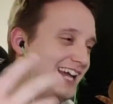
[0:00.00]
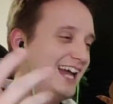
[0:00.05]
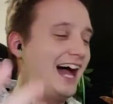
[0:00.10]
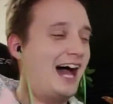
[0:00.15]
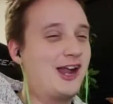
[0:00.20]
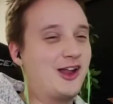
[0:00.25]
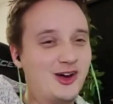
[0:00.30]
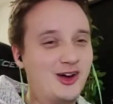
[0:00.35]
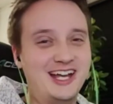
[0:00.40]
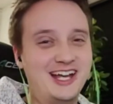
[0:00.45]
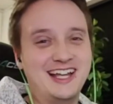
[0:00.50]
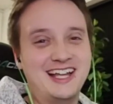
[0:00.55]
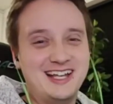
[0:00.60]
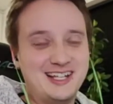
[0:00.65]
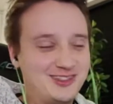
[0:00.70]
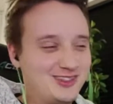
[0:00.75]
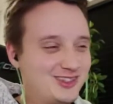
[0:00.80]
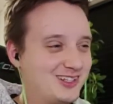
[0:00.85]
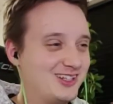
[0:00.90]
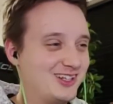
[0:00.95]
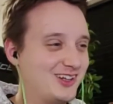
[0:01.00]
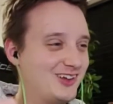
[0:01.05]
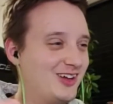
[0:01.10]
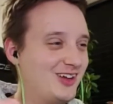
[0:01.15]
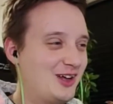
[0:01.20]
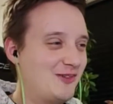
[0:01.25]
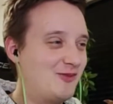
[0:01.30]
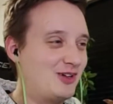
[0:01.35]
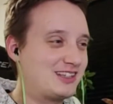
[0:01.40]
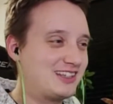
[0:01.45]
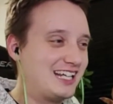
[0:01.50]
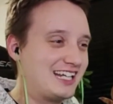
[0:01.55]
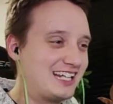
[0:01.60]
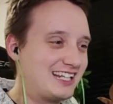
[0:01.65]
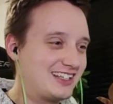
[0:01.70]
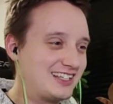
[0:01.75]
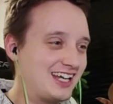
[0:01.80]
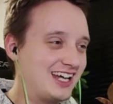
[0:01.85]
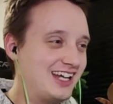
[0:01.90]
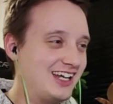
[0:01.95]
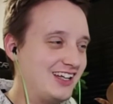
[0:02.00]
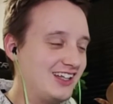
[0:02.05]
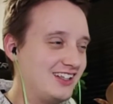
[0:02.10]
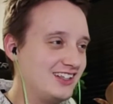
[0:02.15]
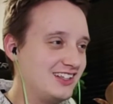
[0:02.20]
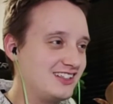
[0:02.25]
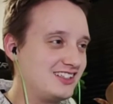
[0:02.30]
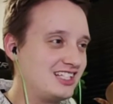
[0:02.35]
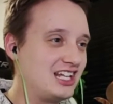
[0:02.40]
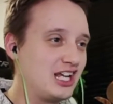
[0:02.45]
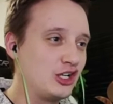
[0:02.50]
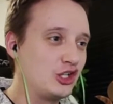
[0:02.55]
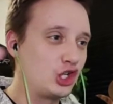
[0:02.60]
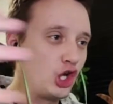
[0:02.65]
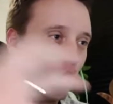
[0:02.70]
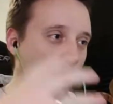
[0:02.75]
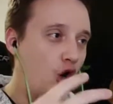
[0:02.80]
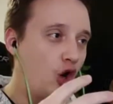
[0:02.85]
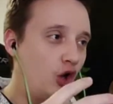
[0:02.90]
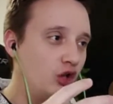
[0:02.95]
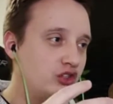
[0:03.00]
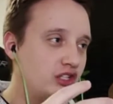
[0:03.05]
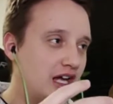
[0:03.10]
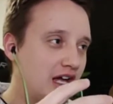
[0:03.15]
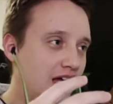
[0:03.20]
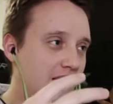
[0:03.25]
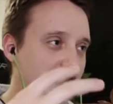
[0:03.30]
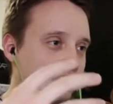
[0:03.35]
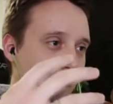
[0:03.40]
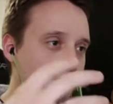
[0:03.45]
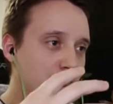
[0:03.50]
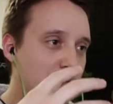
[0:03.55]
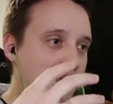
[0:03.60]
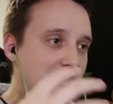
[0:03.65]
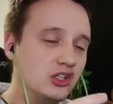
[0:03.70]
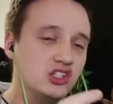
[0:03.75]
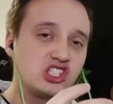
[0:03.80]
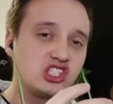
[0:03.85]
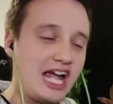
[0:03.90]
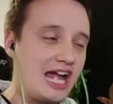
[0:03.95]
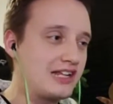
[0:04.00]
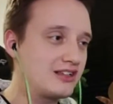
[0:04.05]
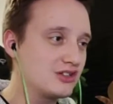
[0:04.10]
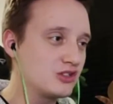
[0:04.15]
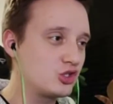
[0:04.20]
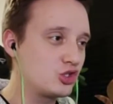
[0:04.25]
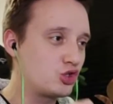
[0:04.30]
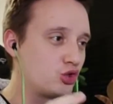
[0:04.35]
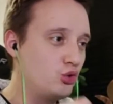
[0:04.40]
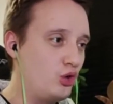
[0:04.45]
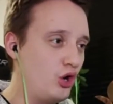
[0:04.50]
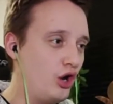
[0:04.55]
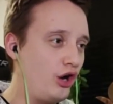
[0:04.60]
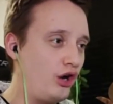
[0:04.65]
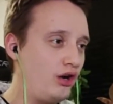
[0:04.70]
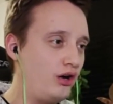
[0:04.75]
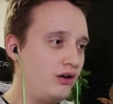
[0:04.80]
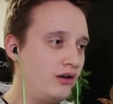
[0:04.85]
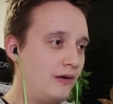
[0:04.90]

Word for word: I don't know, you know, but like the... She can call the, the male titans to her?